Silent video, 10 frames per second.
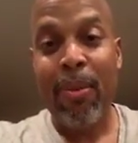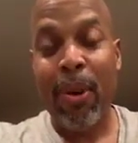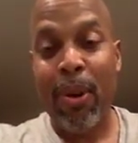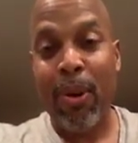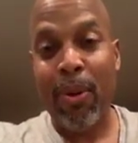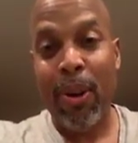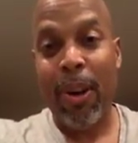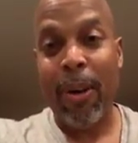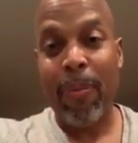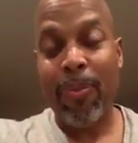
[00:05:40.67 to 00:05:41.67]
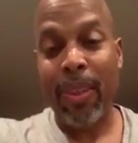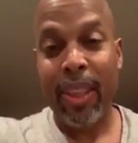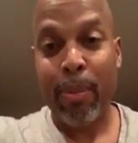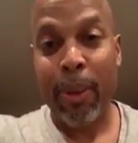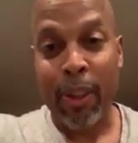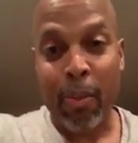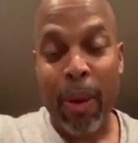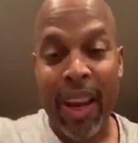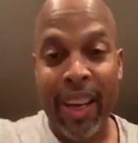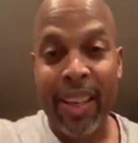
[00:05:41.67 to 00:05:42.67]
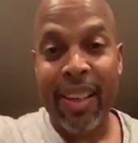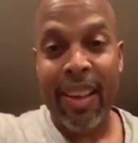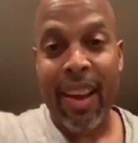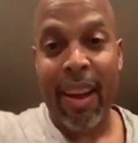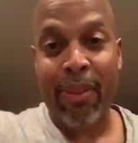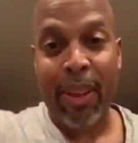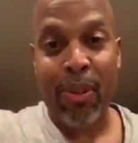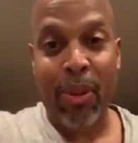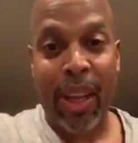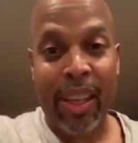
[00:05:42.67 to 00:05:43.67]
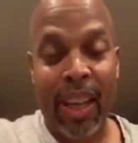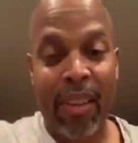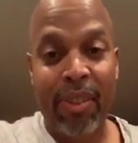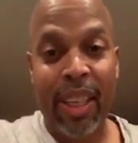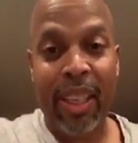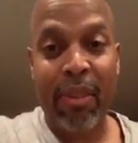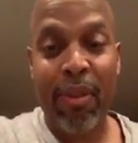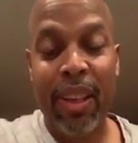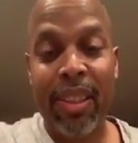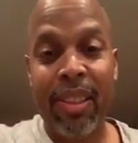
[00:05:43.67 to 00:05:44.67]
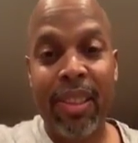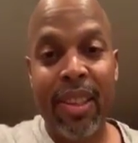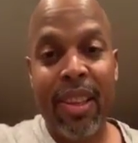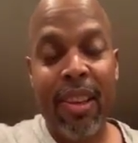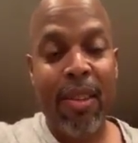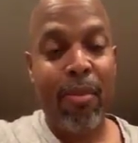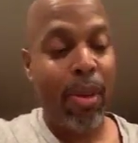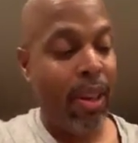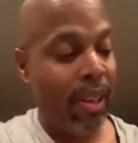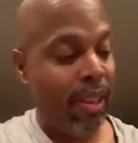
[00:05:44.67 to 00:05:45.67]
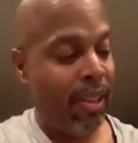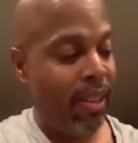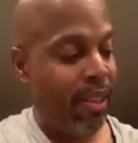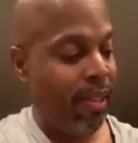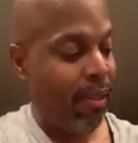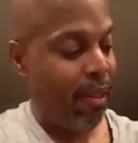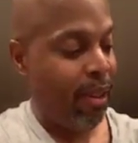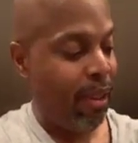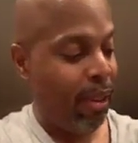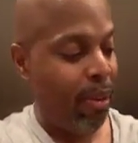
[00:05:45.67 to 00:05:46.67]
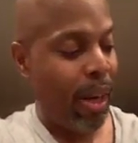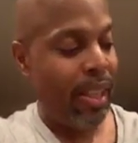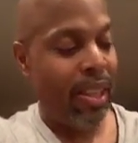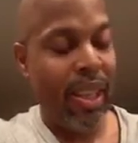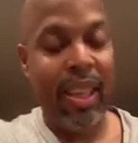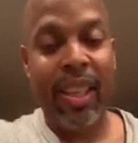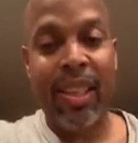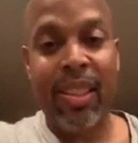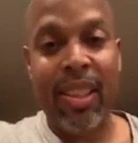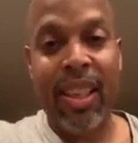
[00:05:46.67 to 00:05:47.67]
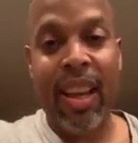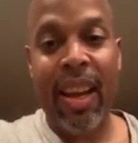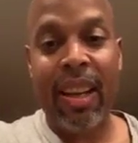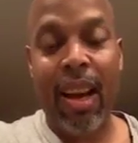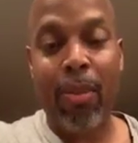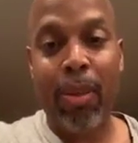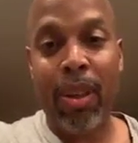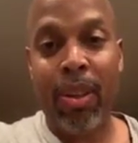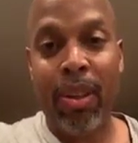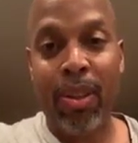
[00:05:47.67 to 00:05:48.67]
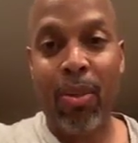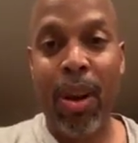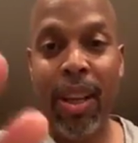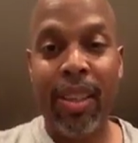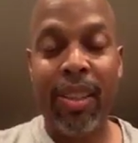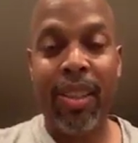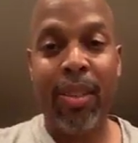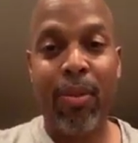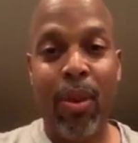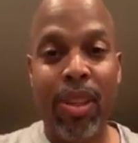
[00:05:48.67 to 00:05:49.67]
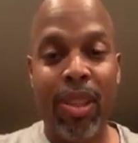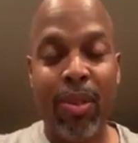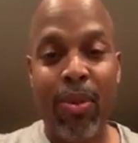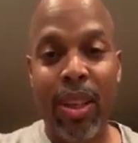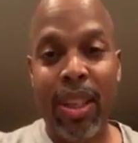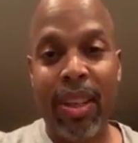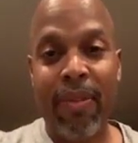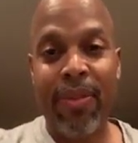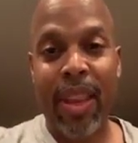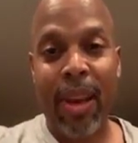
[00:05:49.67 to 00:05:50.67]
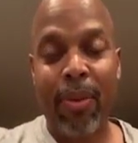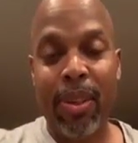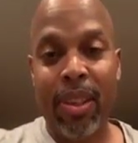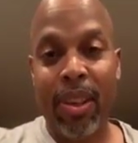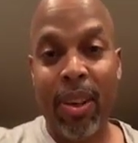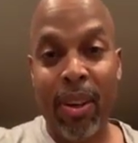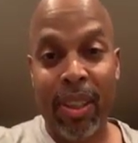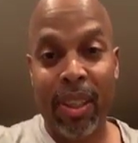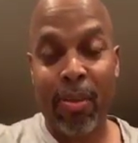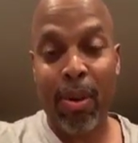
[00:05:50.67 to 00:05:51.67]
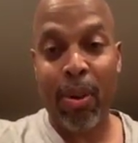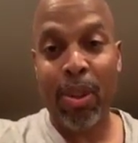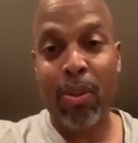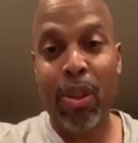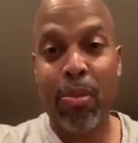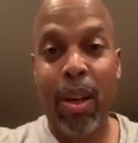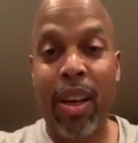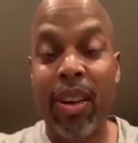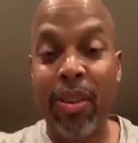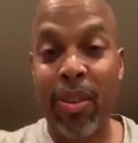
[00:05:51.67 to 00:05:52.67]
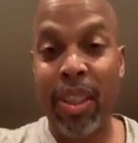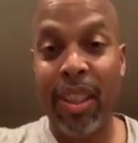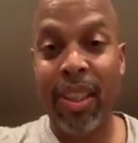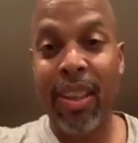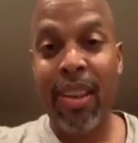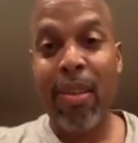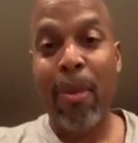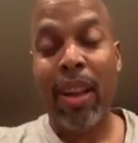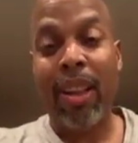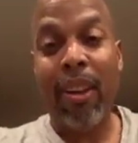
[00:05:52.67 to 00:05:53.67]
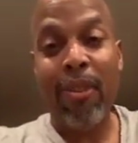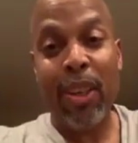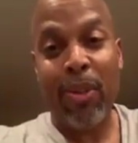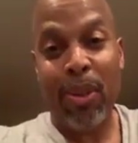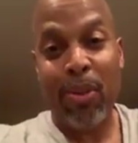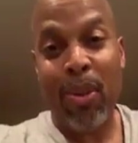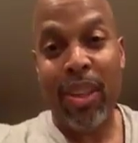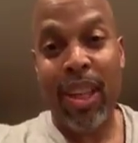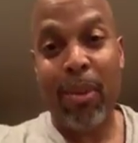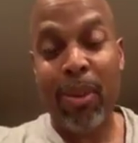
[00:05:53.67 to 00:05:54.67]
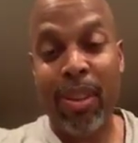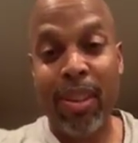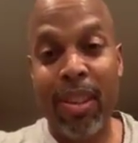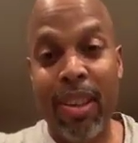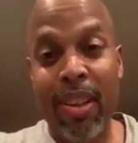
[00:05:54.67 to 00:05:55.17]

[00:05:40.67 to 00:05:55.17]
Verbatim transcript: will um, experience pain after I do like athletic events, but crazy thing is the knee I had operated on twice it wasn't the one that that was uh, hurting the most. It was my other knee. My left knee was the one that was